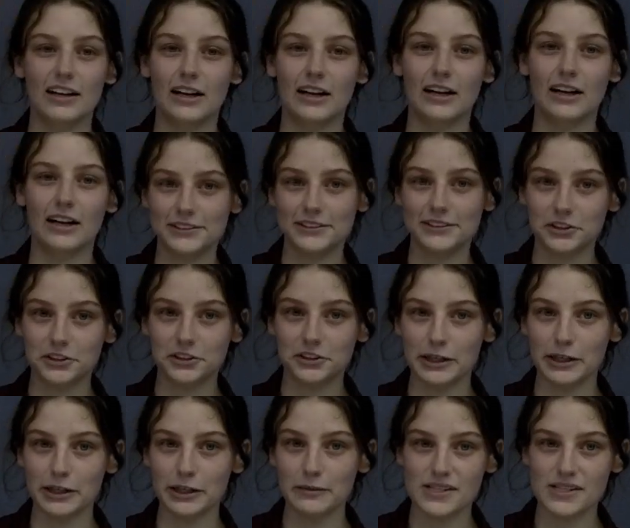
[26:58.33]
of
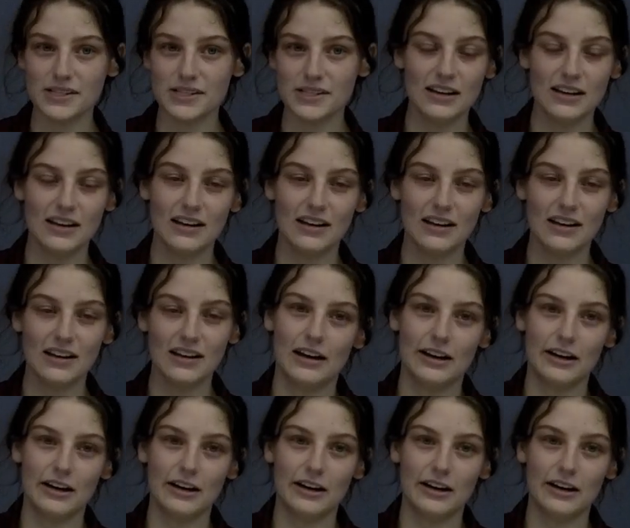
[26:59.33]
internships,
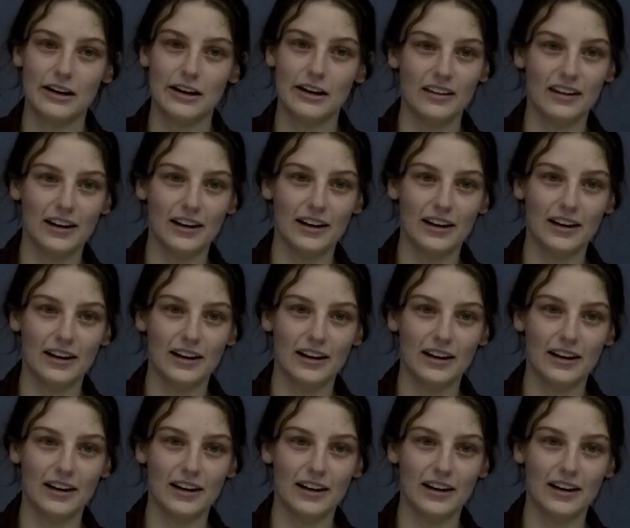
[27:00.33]
and then I got